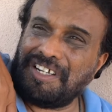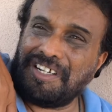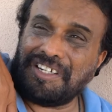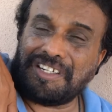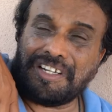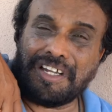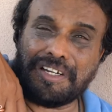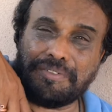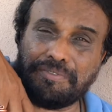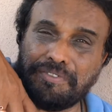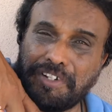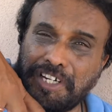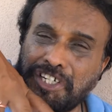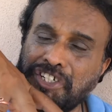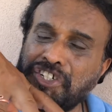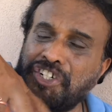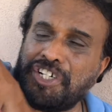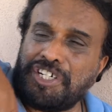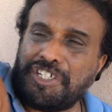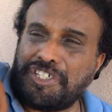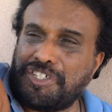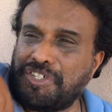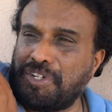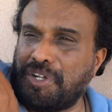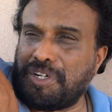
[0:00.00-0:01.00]

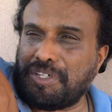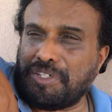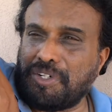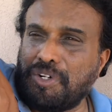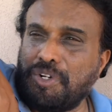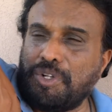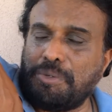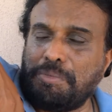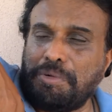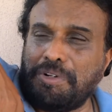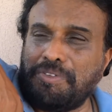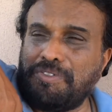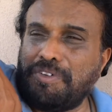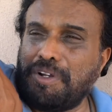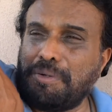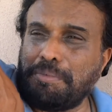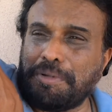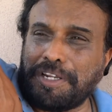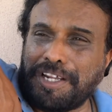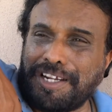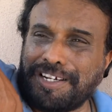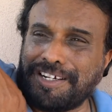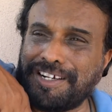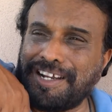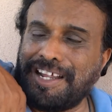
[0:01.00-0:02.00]
conventions on global
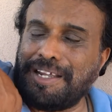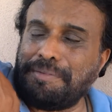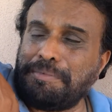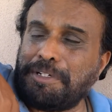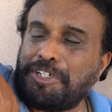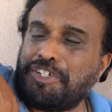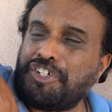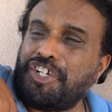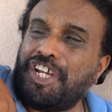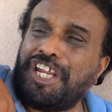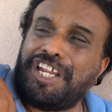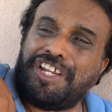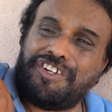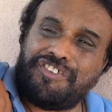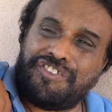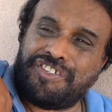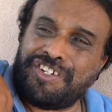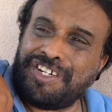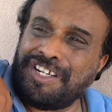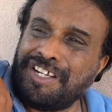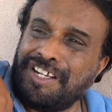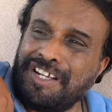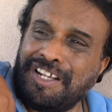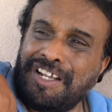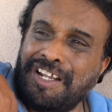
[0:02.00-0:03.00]
warming and climate change.
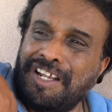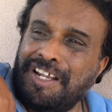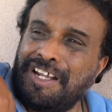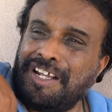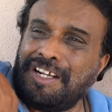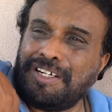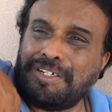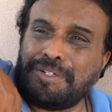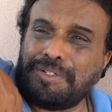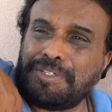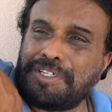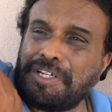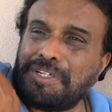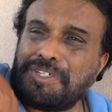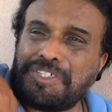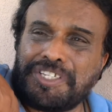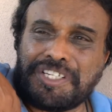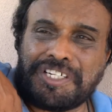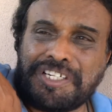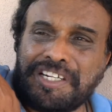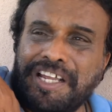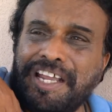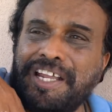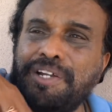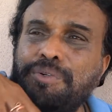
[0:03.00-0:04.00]

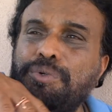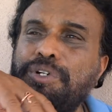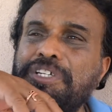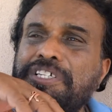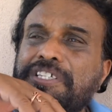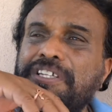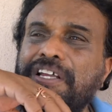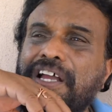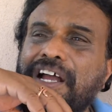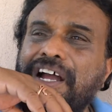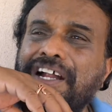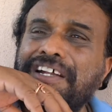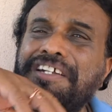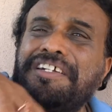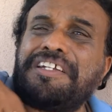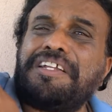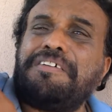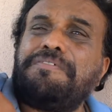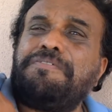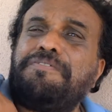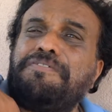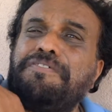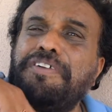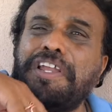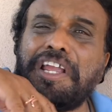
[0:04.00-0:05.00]
2009 was an utter
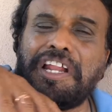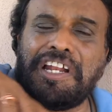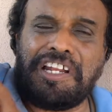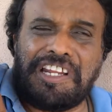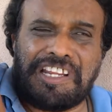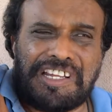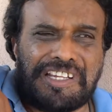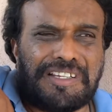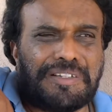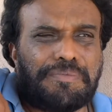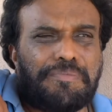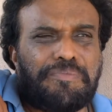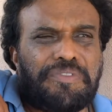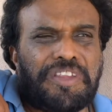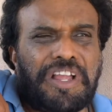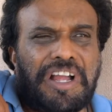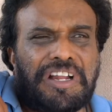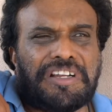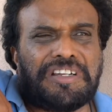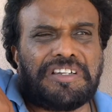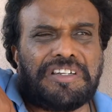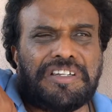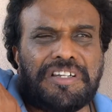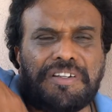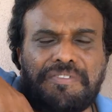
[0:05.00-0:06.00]
failure
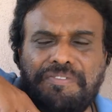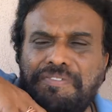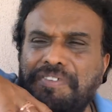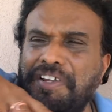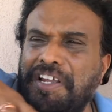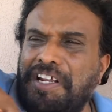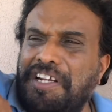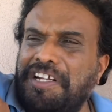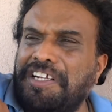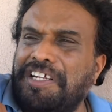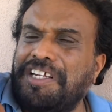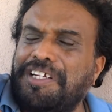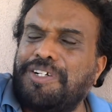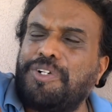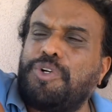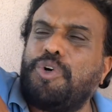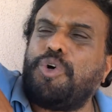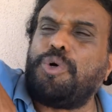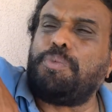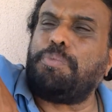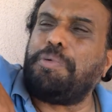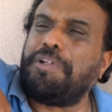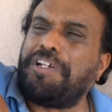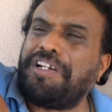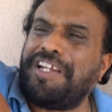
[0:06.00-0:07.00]
in
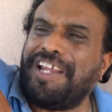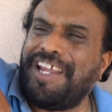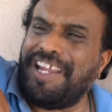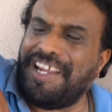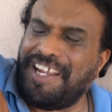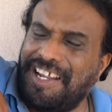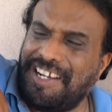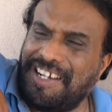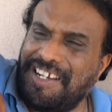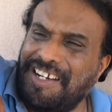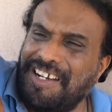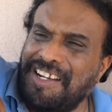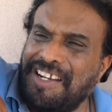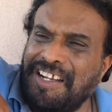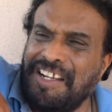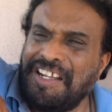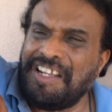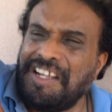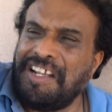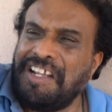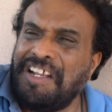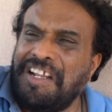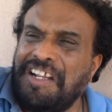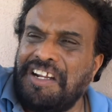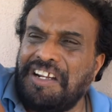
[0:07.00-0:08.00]
Copenhagen.
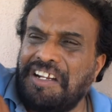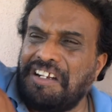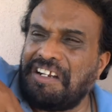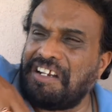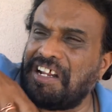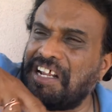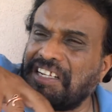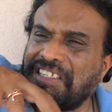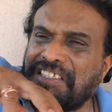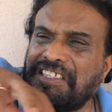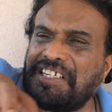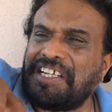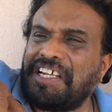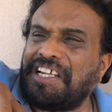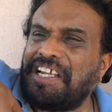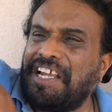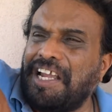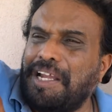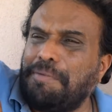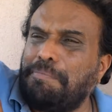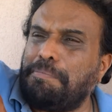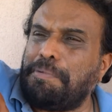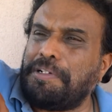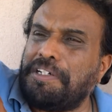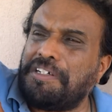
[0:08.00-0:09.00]
Nothing
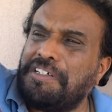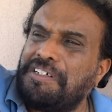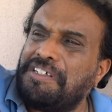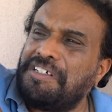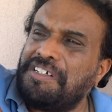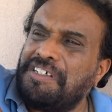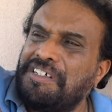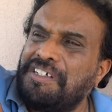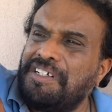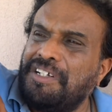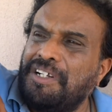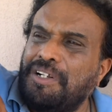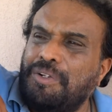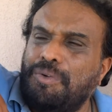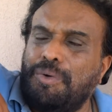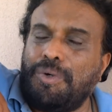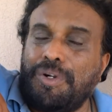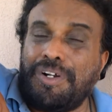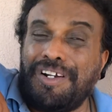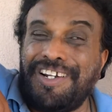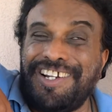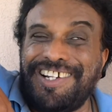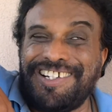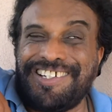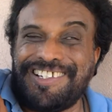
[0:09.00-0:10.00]
happened.
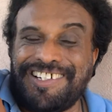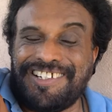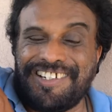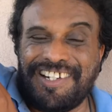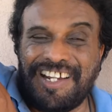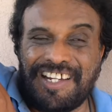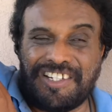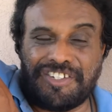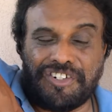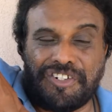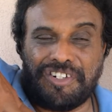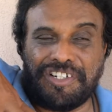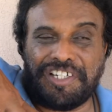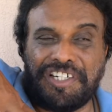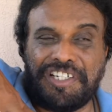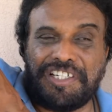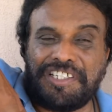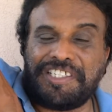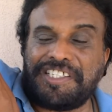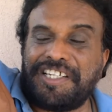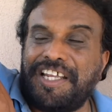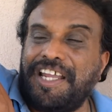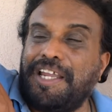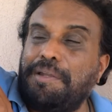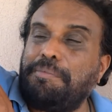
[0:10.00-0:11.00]
Only international
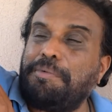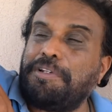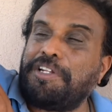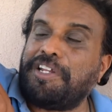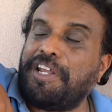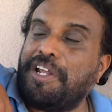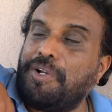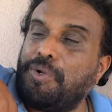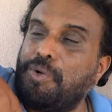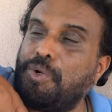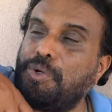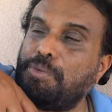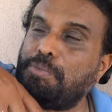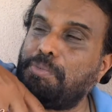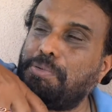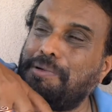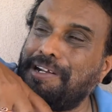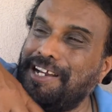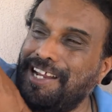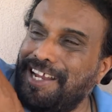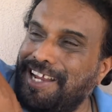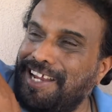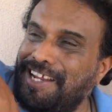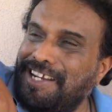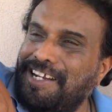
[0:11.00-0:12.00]
leaders came in their own
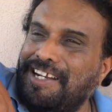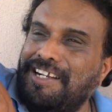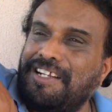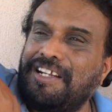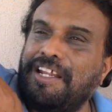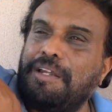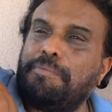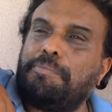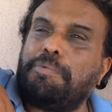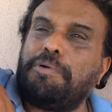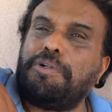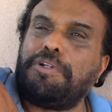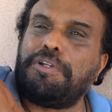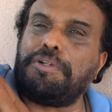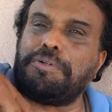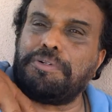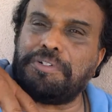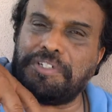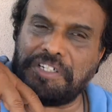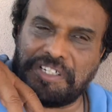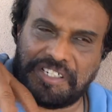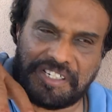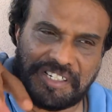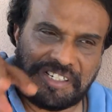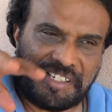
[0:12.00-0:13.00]
plane and they
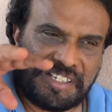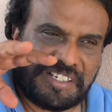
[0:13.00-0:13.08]
polluted,